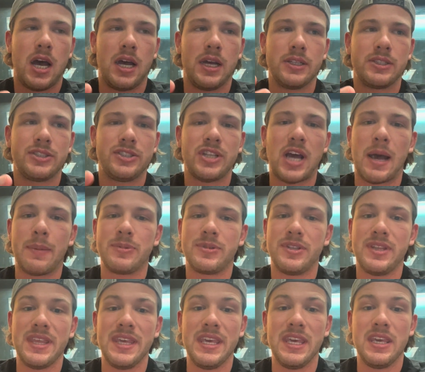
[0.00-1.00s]
stops
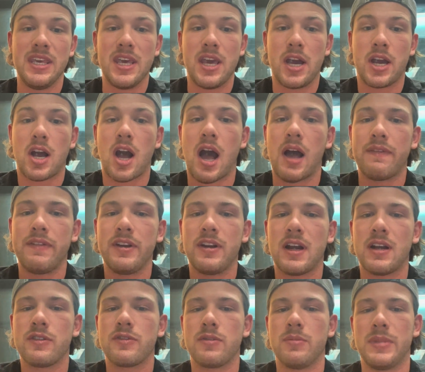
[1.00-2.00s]
the coffee
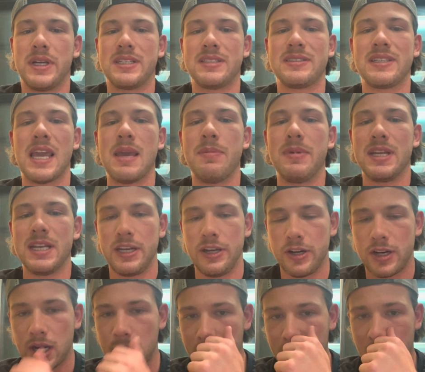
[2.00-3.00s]
grounds from escaping into your
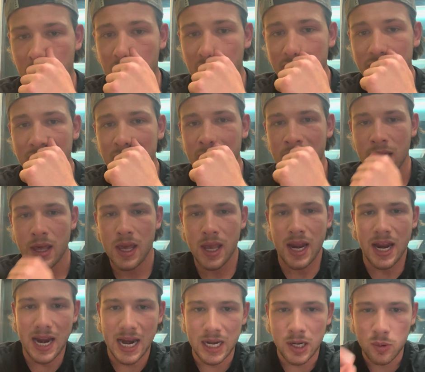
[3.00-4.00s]
cup of coffee,
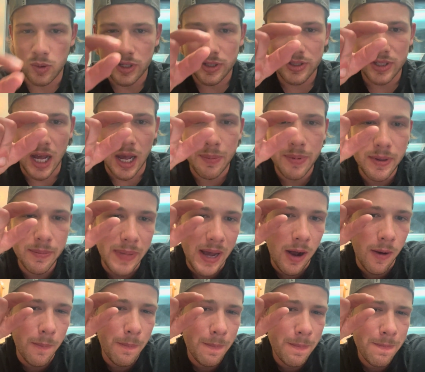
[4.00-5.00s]
and you want to stop it
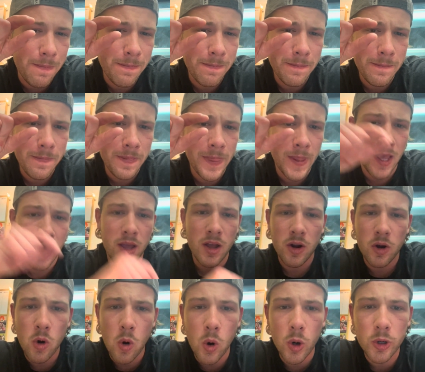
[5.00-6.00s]
about
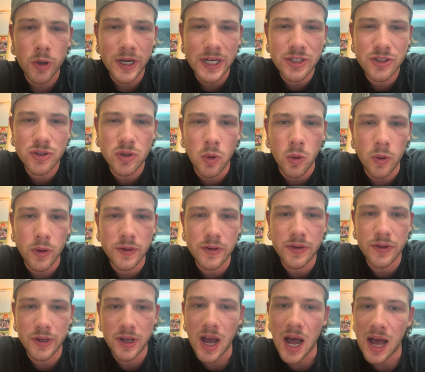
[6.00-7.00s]
1/4 inch towards
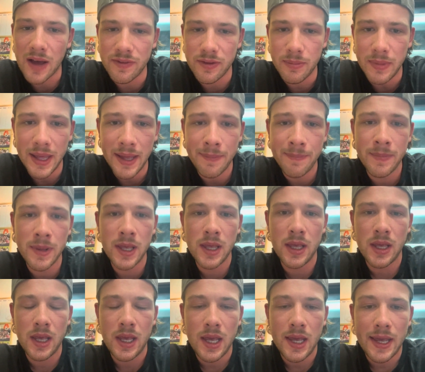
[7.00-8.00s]
the coffee bed.
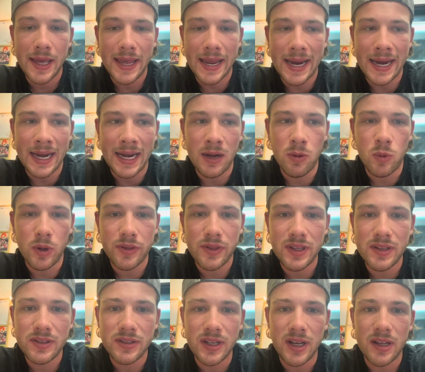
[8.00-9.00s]
And what
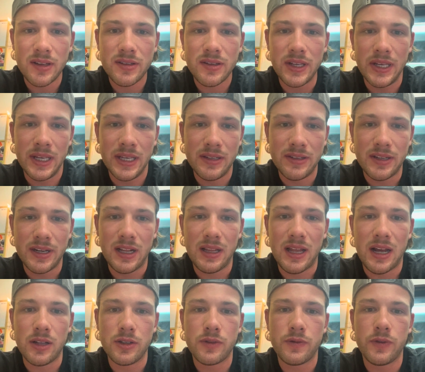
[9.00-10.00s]
this does is it
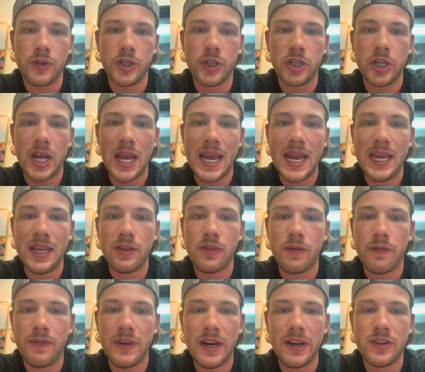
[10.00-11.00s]
allows for a
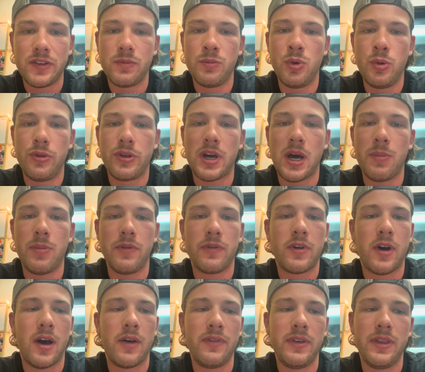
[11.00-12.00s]
very smooth cup of
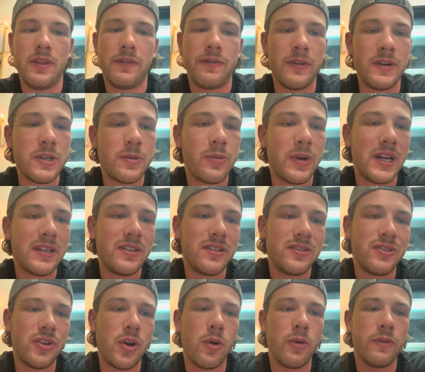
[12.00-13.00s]
coffee. The French press is
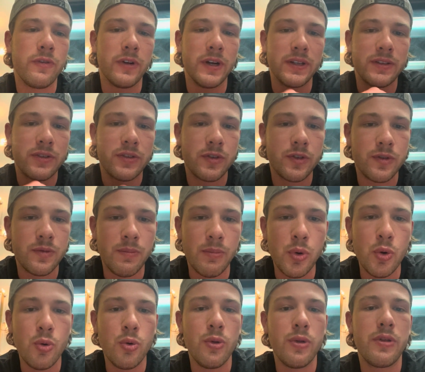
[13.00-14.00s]
known for its
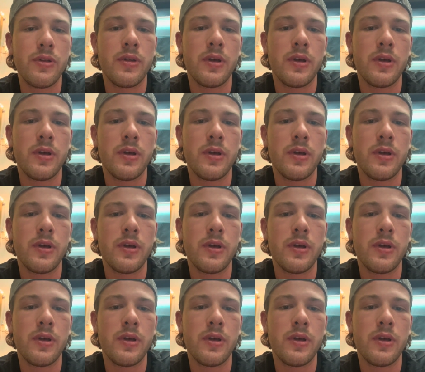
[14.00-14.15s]
smooth